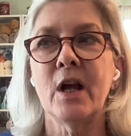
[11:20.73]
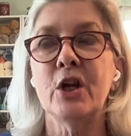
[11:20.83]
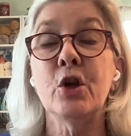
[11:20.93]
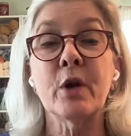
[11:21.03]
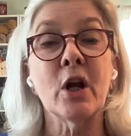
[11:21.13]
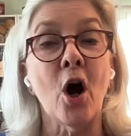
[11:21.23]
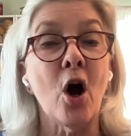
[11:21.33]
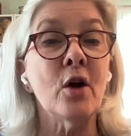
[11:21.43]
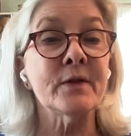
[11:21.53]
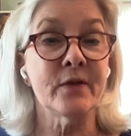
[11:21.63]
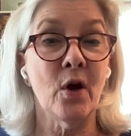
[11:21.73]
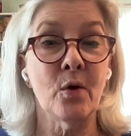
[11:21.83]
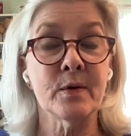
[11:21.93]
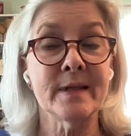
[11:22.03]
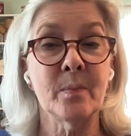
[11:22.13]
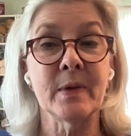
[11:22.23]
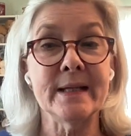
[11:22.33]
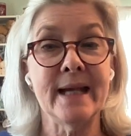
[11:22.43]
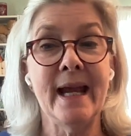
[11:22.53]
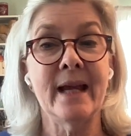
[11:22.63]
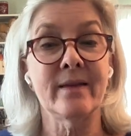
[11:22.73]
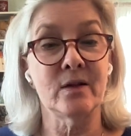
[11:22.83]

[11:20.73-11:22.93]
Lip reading: You can also simply take